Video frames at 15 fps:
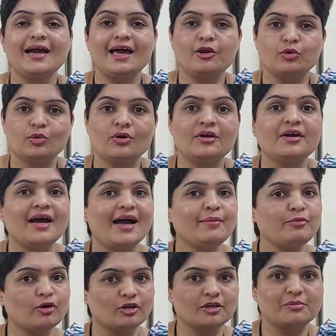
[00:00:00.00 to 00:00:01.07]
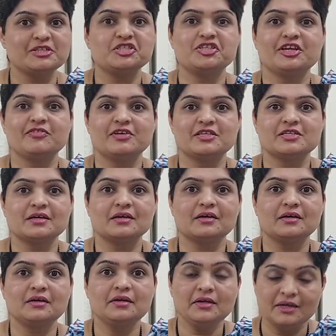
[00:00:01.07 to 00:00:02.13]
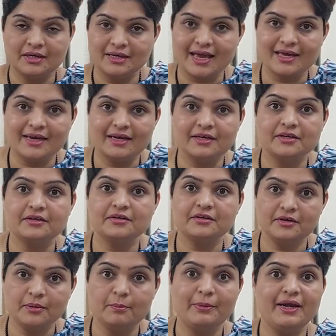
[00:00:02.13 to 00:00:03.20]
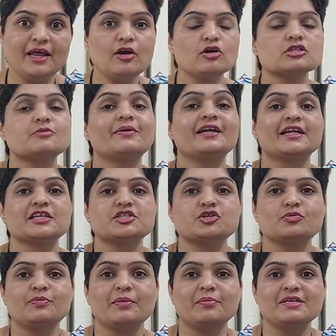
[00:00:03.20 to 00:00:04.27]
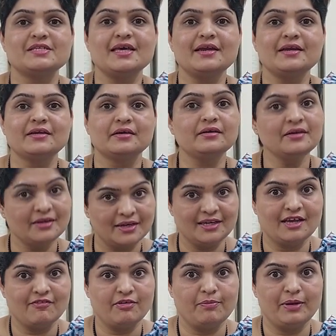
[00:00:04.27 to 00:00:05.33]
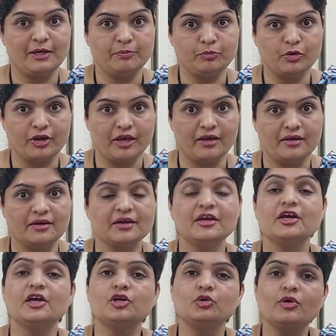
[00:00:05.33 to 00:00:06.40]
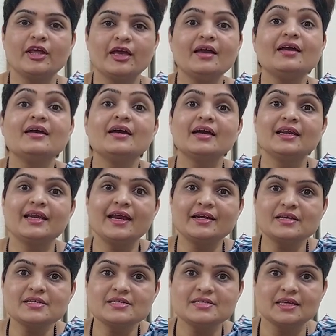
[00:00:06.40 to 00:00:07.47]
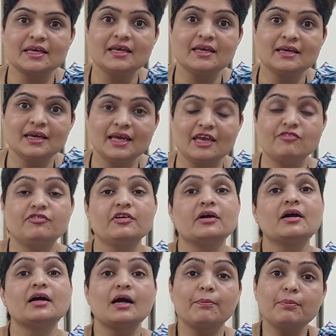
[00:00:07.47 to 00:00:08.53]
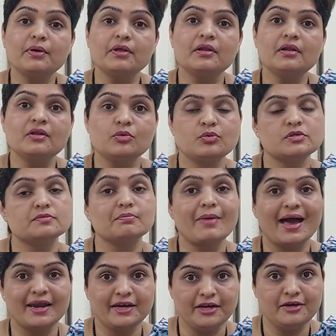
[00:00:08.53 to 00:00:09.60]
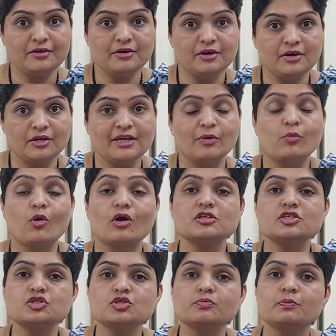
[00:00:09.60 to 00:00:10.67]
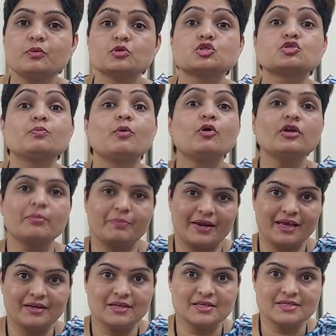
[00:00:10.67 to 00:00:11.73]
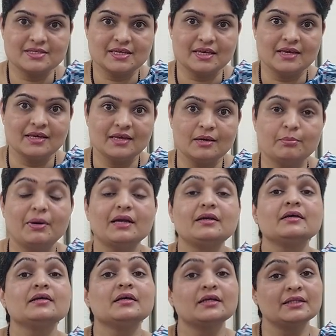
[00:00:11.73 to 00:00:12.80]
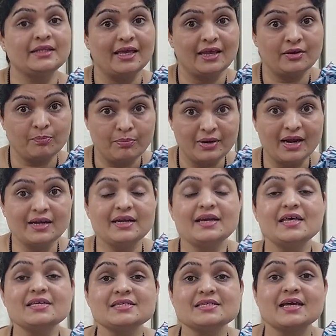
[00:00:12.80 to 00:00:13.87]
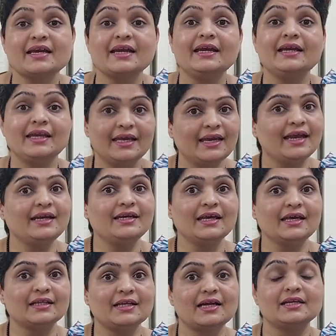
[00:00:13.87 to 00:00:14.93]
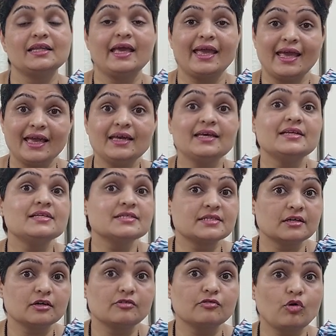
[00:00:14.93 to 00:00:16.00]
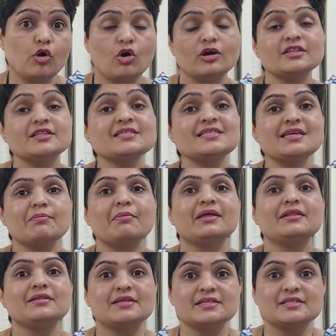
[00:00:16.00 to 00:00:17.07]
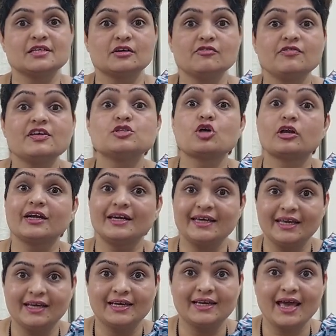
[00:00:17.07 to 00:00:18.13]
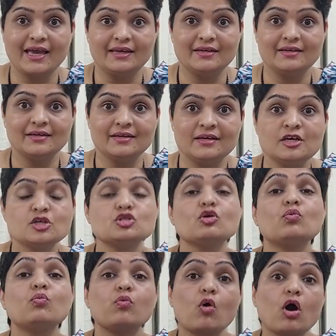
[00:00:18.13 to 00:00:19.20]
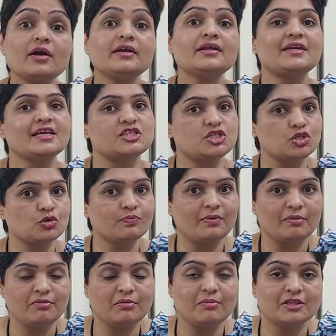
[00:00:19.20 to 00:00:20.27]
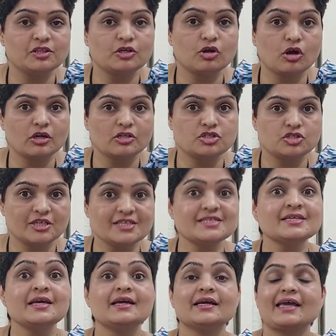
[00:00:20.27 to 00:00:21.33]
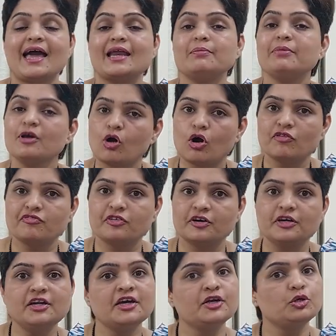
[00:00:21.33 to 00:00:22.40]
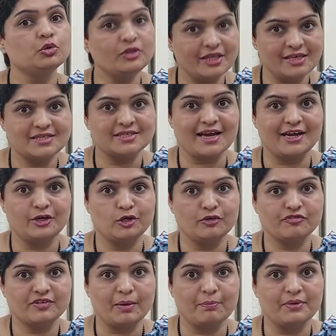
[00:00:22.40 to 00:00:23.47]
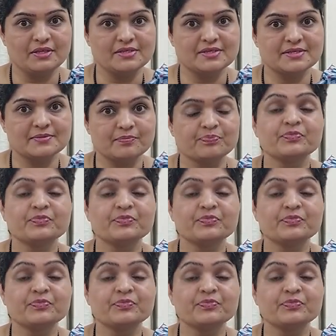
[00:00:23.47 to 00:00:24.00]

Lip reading: Hello, I'm Dr. Manjiri Valsangkar, Director, Bhide Hospital Test Tube Baby Center, Navipet, Pune. Today, let us see if a couple who's married wants to postpone a pregnancy, but their blood tests are indicating that the egg reserve or the semen reserve is on a decline. So what test tube baby methodologies can be offered to these kind of couples?